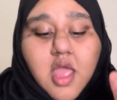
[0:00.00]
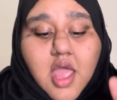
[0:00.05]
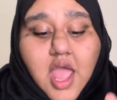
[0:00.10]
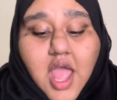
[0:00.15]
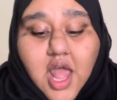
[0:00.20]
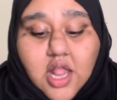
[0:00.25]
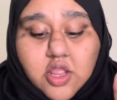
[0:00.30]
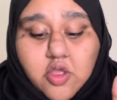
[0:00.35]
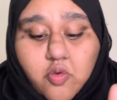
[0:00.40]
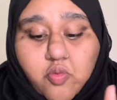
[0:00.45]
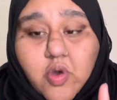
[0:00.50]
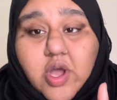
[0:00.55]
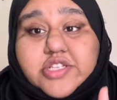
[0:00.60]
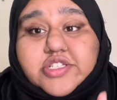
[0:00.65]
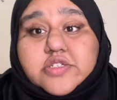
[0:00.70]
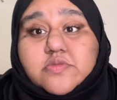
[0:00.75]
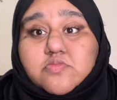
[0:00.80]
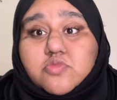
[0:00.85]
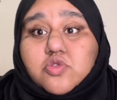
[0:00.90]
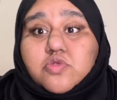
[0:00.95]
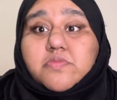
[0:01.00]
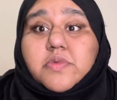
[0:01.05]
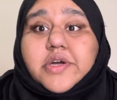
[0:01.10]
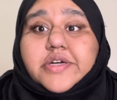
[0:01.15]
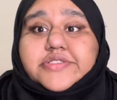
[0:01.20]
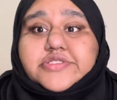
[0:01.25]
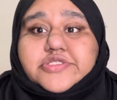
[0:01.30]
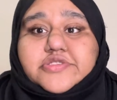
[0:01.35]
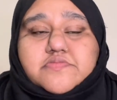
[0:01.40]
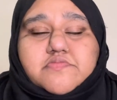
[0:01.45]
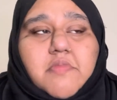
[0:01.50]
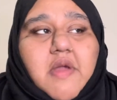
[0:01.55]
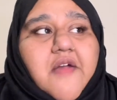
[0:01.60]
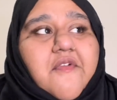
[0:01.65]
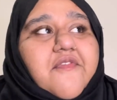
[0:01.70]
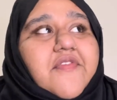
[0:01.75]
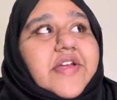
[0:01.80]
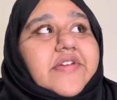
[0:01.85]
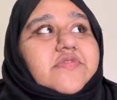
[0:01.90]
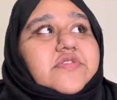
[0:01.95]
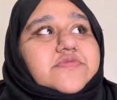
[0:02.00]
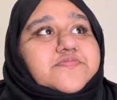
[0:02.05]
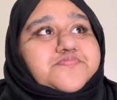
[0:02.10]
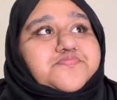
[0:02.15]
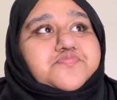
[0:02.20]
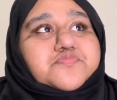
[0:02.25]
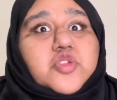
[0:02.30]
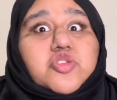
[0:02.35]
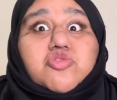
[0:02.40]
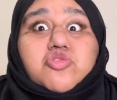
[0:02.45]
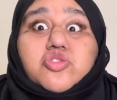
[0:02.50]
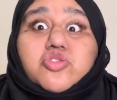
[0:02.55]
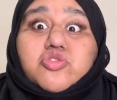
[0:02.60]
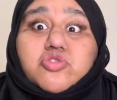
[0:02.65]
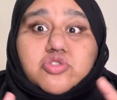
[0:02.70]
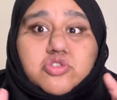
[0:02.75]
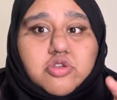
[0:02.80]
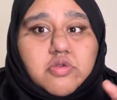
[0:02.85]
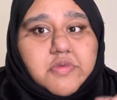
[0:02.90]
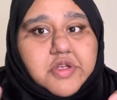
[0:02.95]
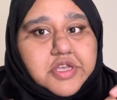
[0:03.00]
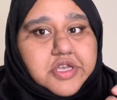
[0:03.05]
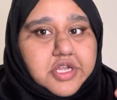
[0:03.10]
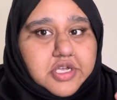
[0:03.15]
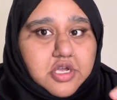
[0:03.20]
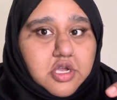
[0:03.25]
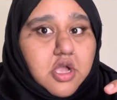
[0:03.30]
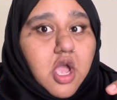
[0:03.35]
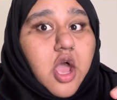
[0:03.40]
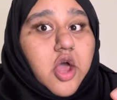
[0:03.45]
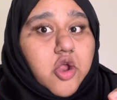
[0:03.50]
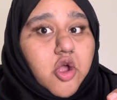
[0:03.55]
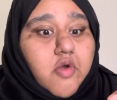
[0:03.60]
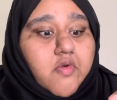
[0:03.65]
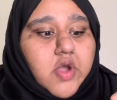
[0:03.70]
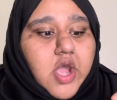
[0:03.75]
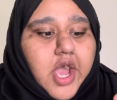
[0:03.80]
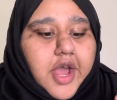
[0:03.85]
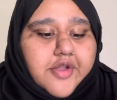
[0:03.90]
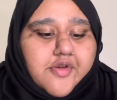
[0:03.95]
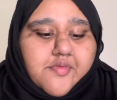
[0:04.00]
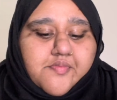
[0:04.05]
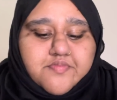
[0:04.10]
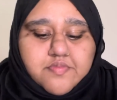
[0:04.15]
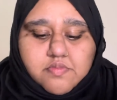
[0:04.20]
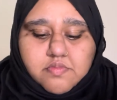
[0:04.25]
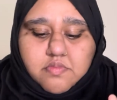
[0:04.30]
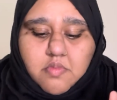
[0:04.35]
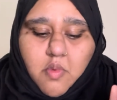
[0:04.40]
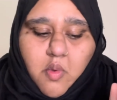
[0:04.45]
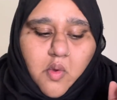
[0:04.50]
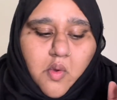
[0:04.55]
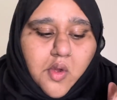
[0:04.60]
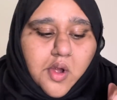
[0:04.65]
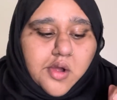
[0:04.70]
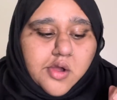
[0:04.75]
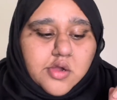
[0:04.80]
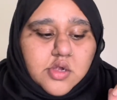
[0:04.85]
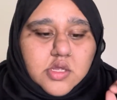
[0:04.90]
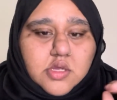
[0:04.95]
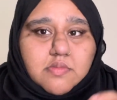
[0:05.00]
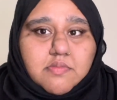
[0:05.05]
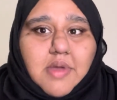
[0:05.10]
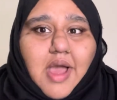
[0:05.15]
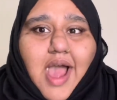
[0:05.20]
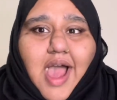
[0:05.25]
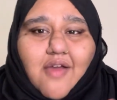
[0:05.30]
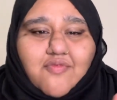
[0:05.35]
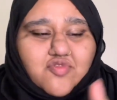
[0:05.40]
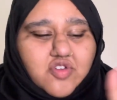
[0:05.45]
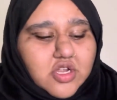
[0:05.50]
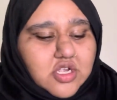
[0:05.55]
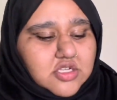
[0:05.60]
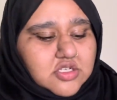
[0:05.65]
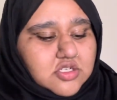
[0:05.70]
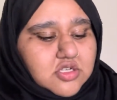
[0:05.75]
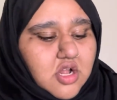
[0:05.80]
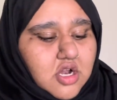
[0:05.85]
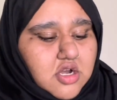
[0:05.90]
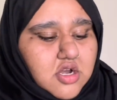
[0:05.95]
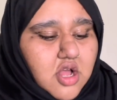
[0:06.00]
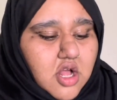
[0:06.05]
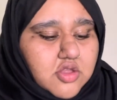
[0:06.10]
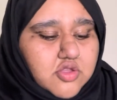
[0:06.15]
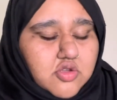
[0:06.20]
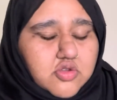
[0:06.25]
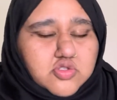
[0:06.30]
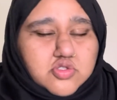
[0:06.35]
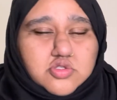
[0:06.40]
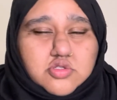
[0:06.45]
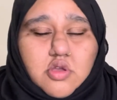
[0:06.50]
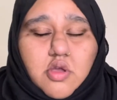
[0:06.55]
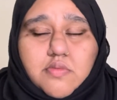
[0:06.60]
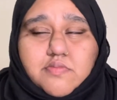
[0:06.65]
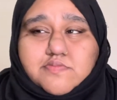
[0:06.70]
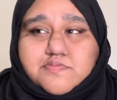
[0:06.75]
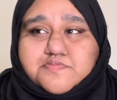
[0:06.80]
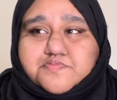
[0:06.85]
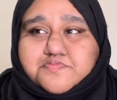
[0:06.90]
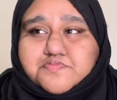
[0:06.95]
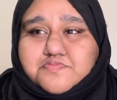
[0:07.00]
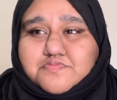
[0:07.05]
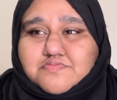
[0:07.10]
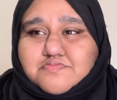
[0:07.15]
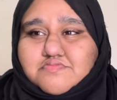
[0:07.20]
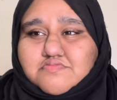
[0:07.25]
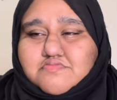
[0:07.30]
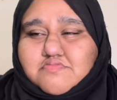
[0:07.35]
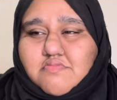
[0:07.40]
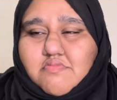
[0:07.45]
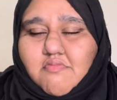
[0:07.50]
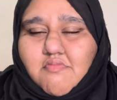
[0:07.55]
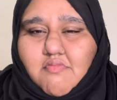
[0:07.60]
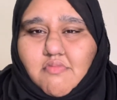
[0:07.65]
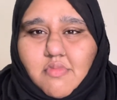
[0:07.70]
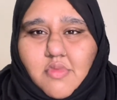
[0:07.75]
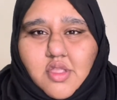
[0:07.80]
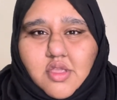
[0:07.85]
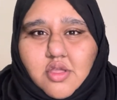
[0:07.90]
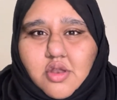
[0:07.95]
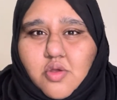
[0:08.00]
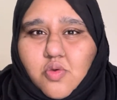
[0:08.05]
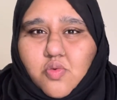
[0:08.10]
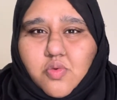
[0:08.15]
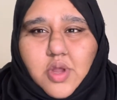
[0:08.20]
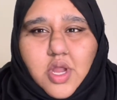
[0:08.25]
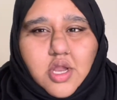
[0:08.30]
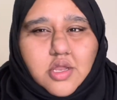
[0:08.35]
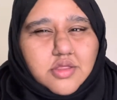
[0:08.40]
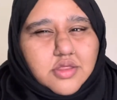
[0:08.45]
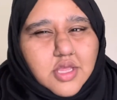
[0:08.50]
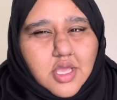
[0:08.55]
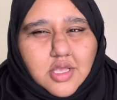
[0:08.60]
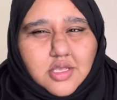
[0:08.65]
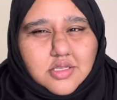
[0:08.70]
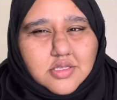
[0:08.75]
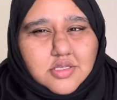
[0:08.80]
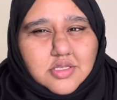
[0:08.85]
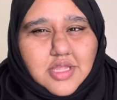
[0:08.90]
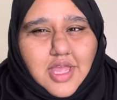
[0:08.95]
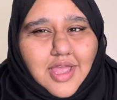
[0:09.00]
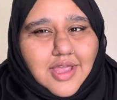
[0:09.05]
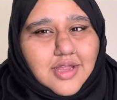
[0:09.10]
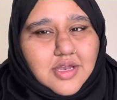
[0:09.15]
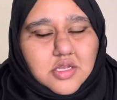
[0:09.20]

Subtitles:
I love watching mukbangs. My favorite used to be Nigakara Avocado. But after he started all those weird things that he